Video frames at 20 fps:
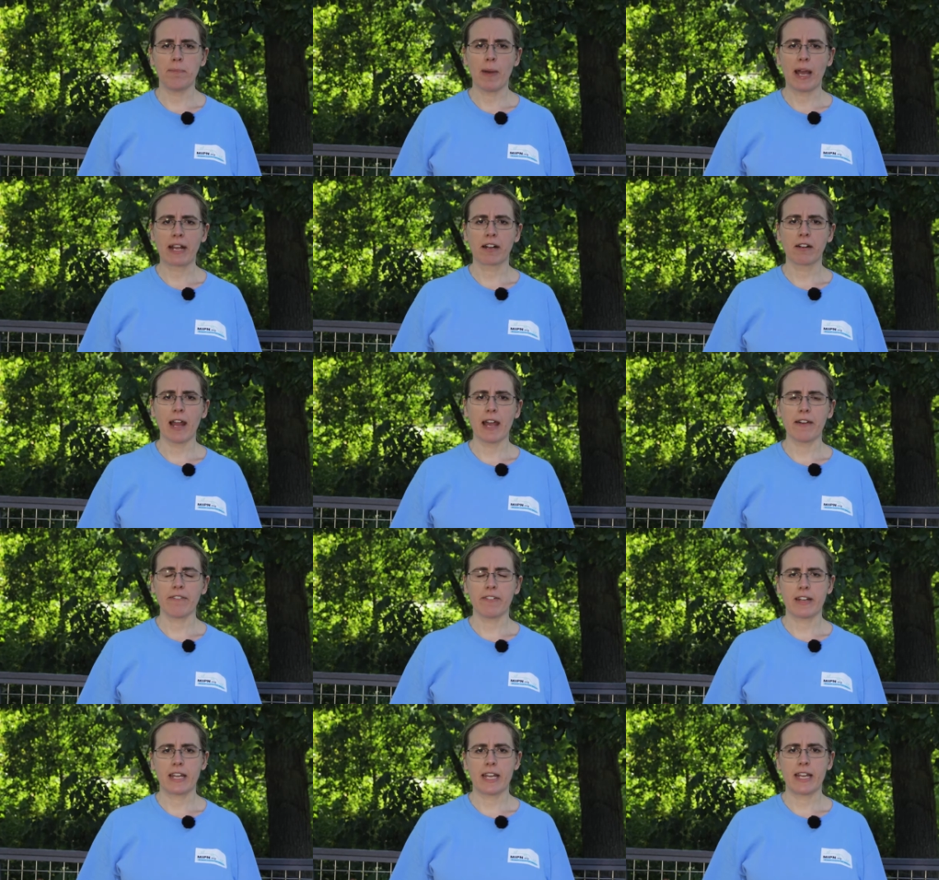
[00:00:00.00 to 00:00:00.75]
by
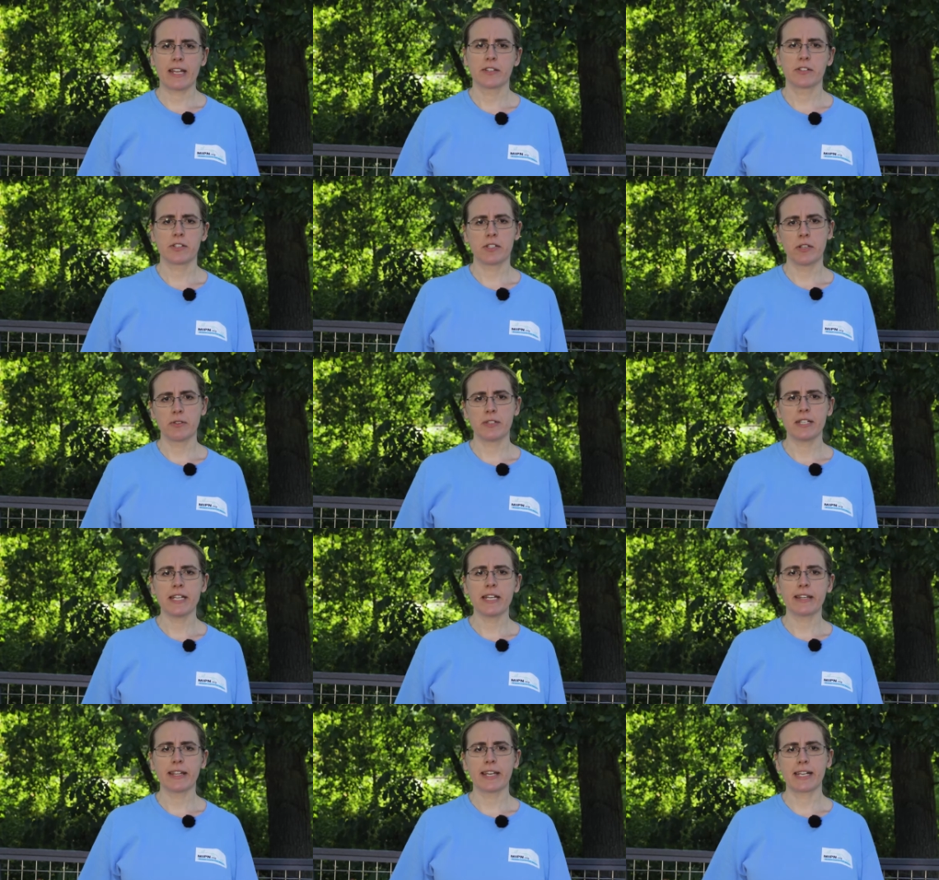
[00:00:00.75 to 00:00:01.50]
gravity, so
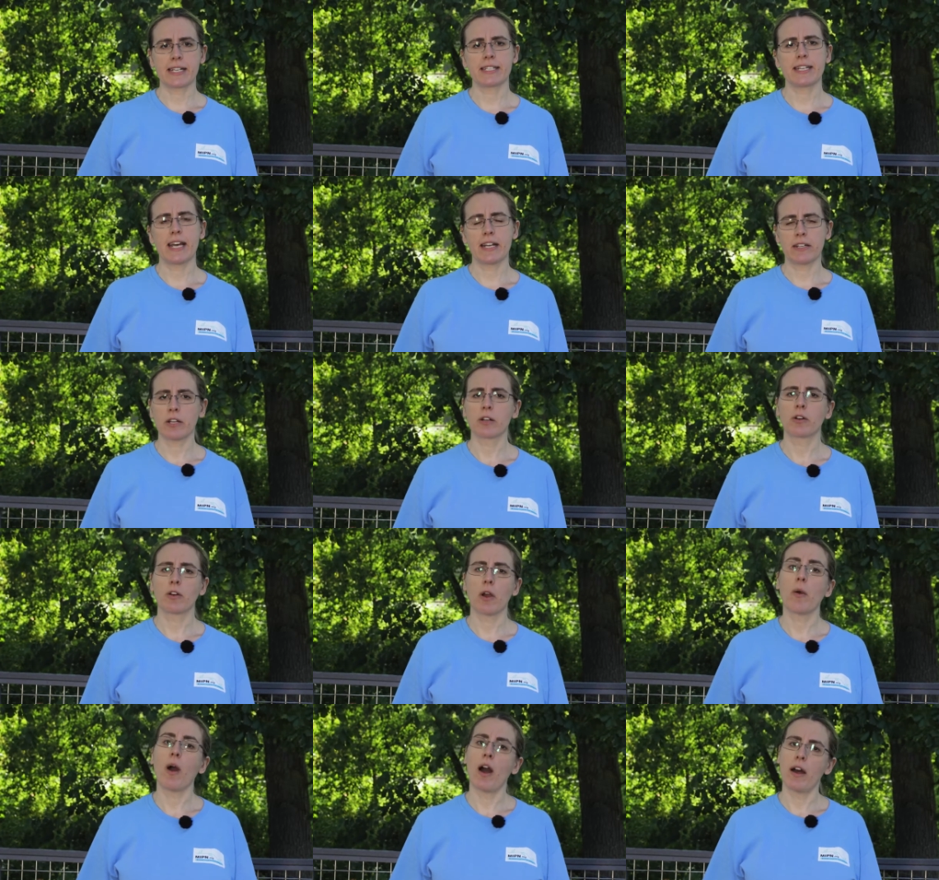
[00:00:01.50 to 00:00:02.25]
seedlings tend to
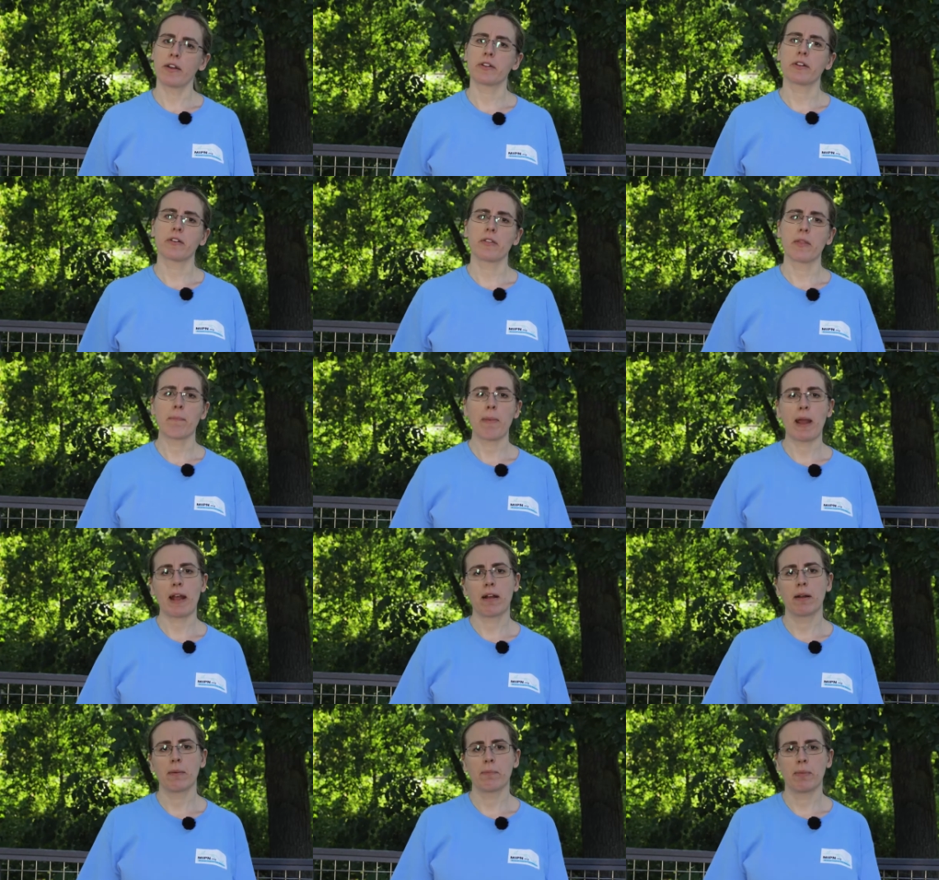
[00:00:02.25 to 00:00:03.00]
grow under the
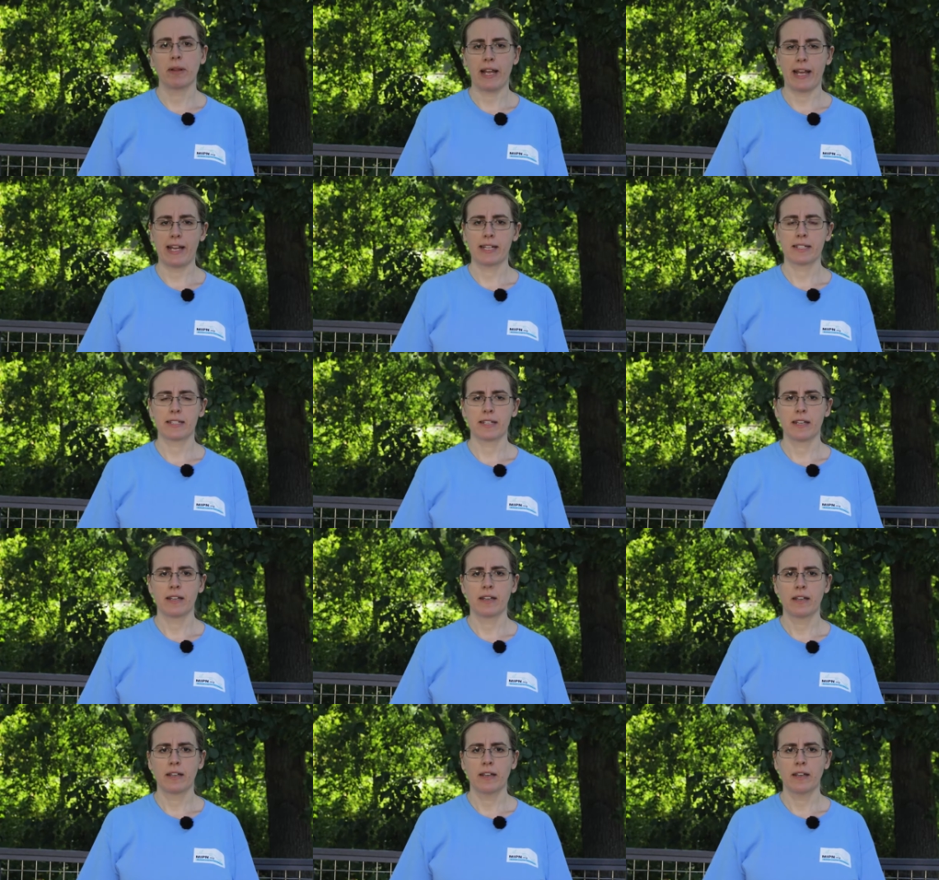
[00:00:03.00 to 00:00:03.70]
parent plant.